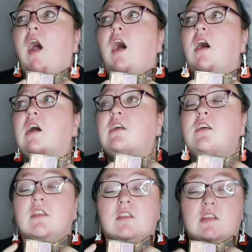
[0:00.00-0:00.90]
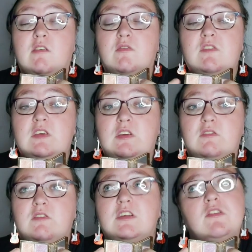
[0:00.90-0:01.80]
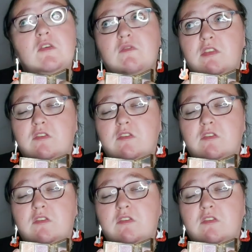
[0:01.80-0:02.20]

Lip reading: I love to use this over the